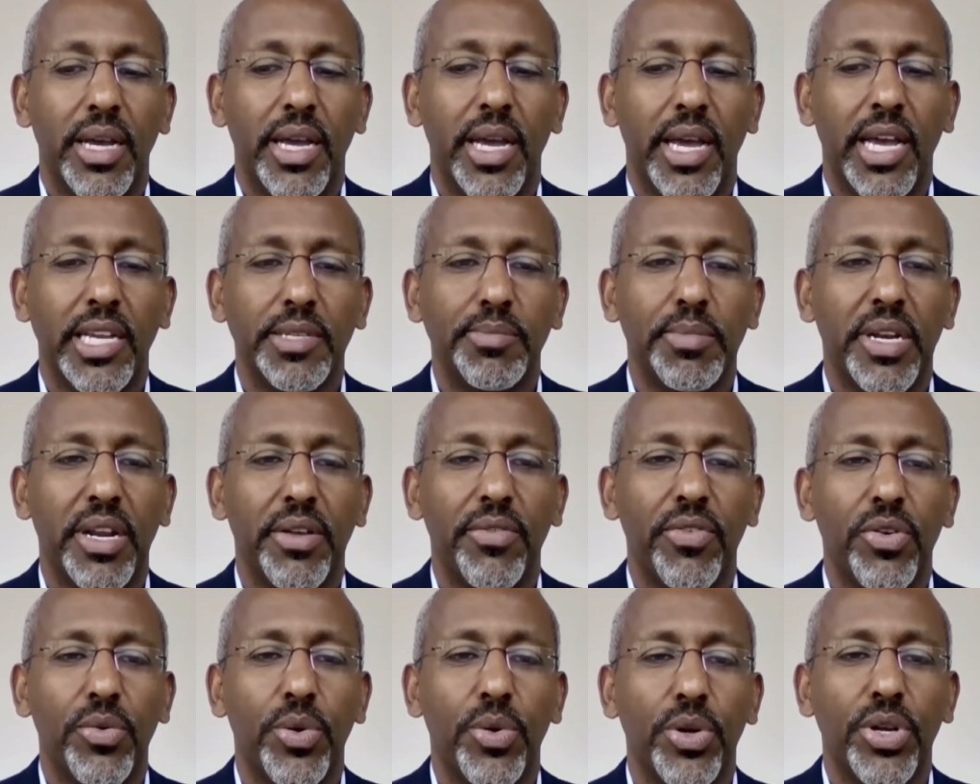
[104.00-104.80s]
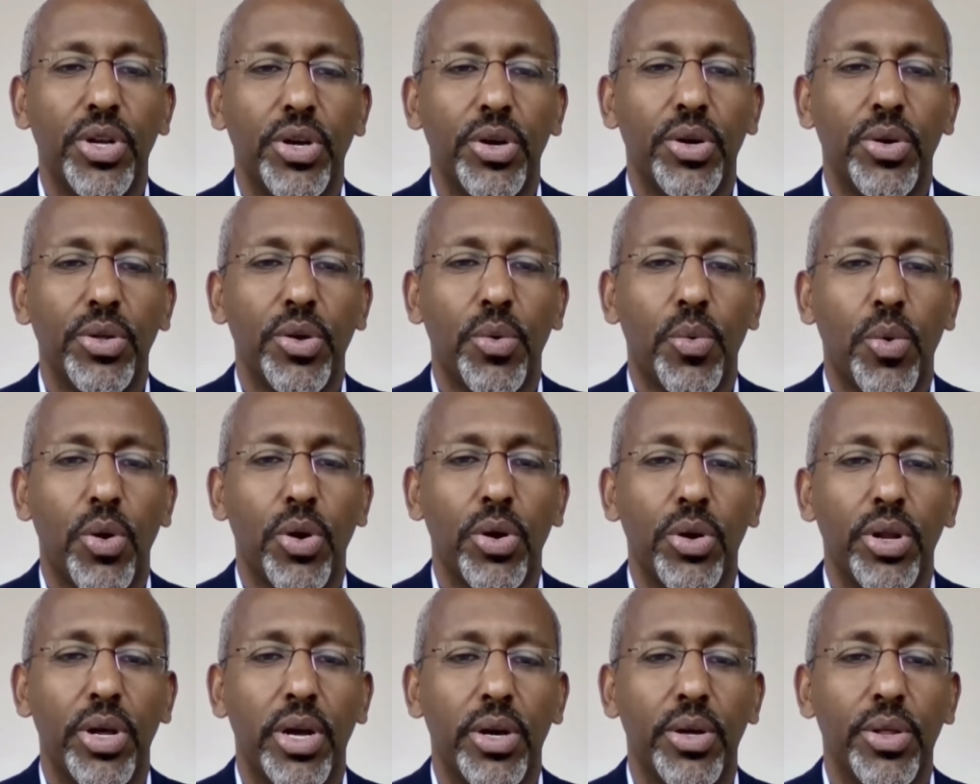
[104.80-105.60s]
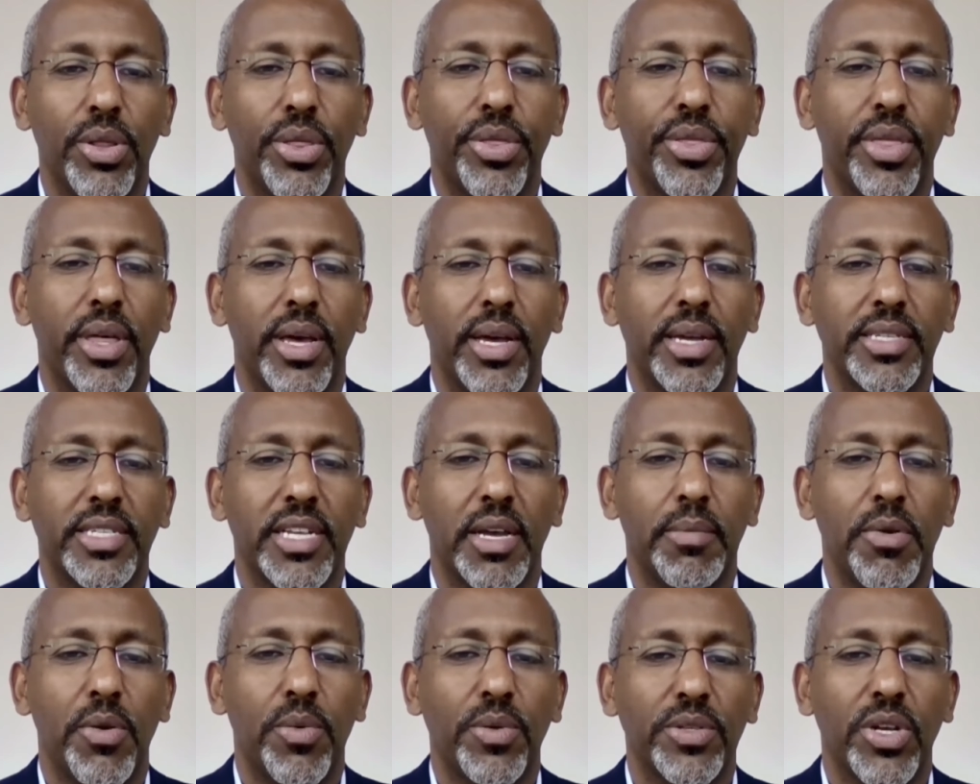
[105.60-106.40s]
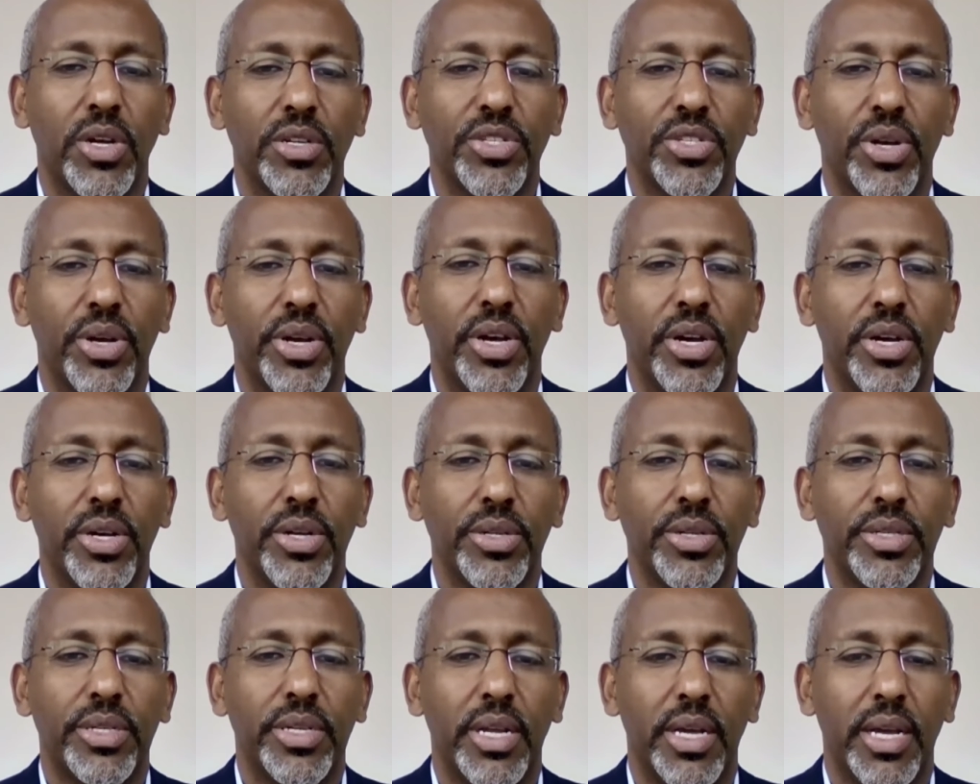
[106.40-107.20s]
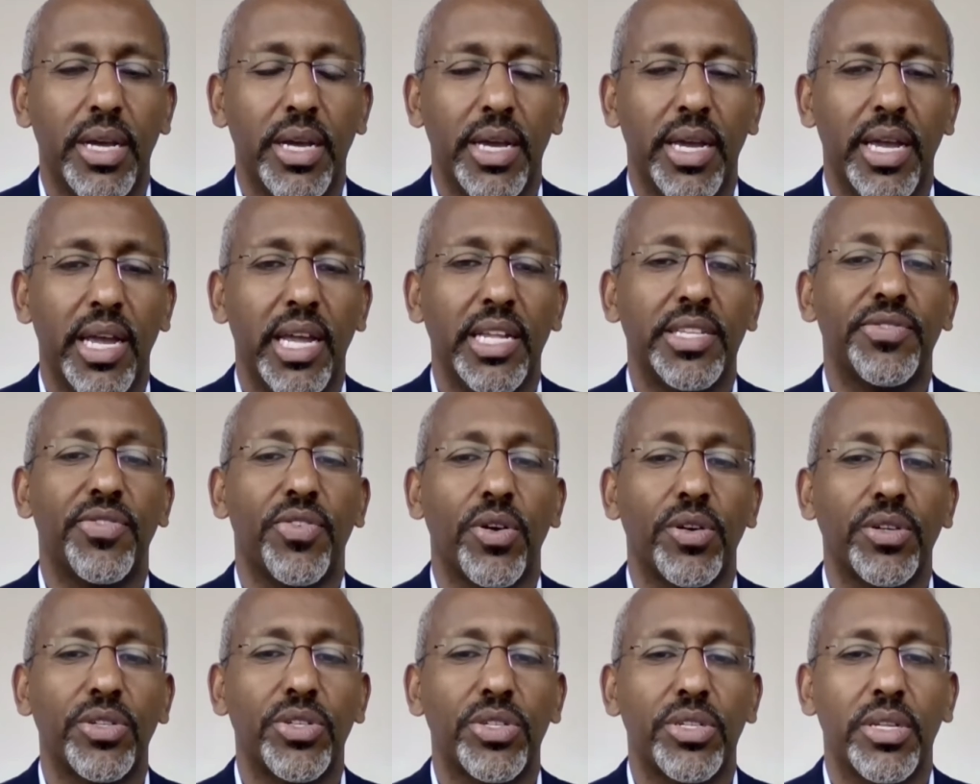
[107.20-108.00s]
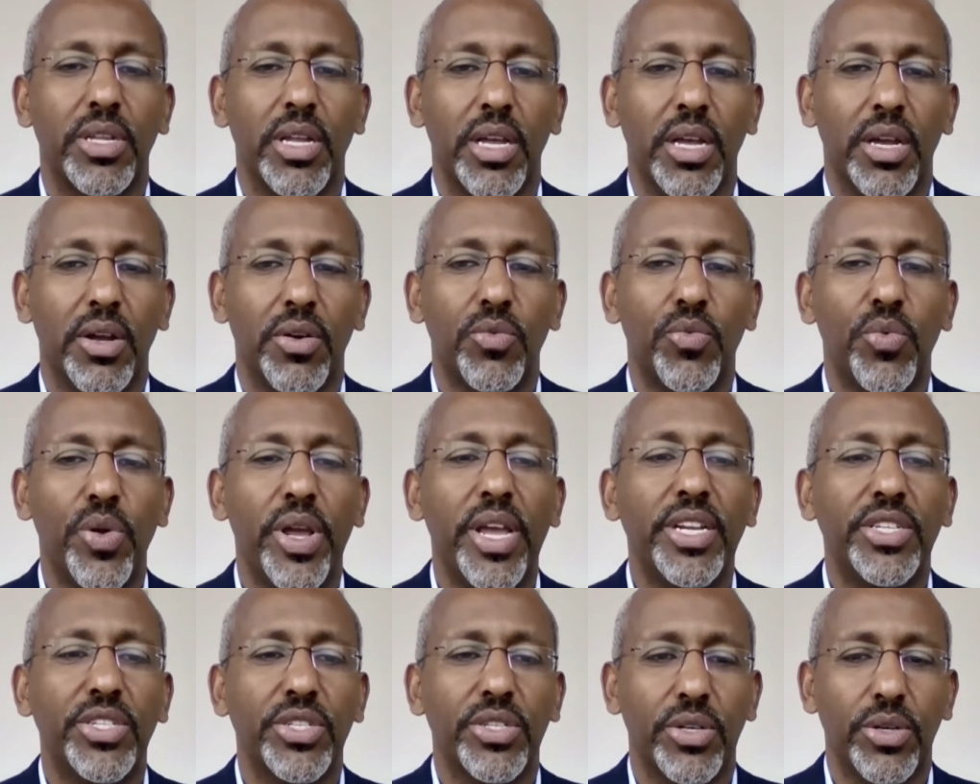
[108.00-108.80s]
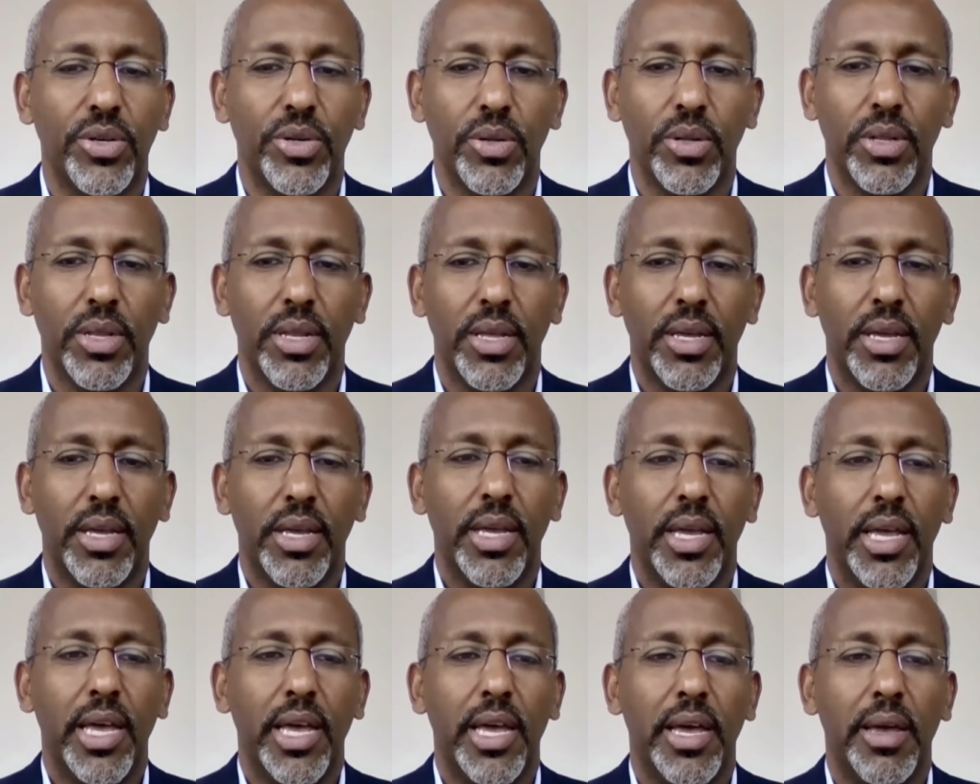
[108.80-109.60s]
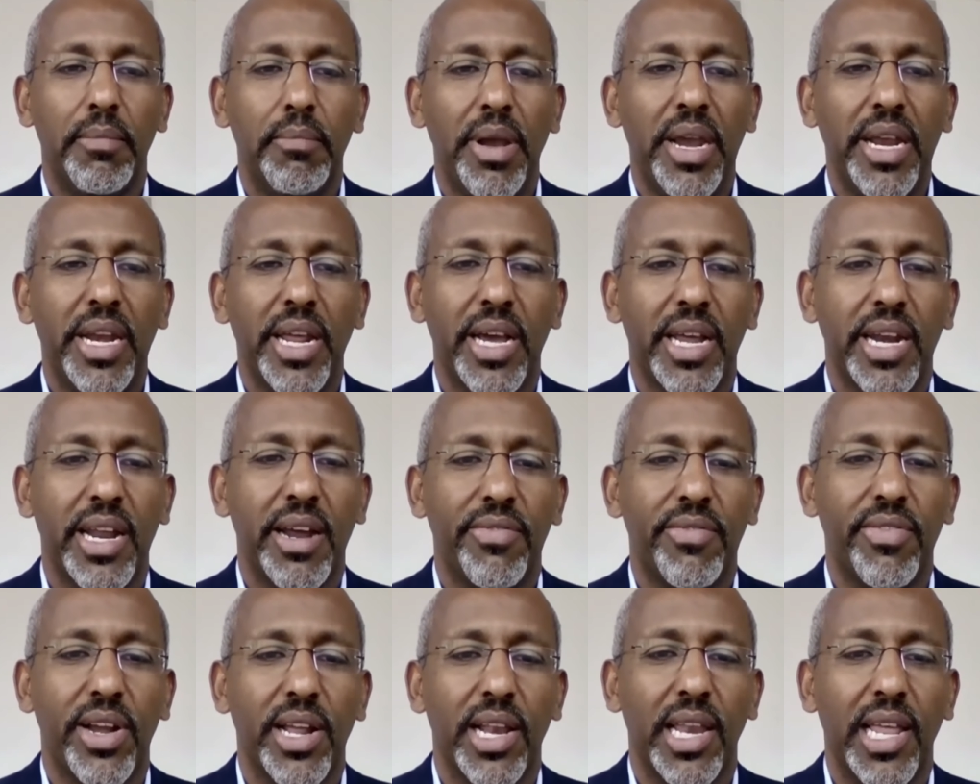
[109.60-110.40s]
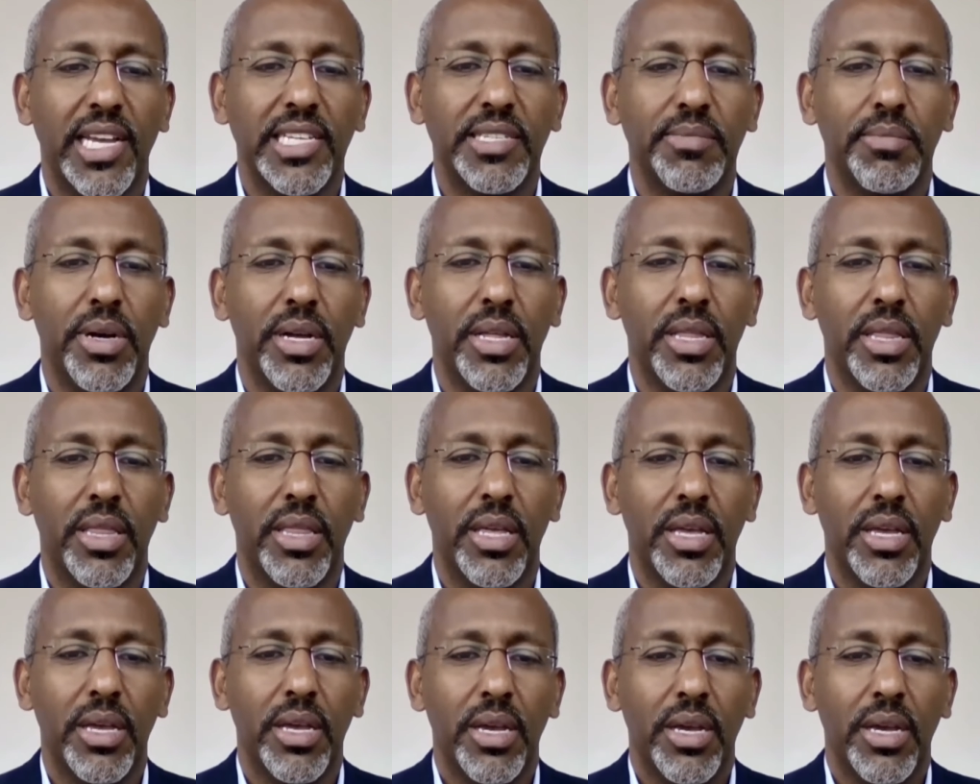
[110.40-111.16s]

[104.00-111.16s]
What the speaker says: As many of you will know, the World Health Summit was also held its first regional meeting in Africa last month.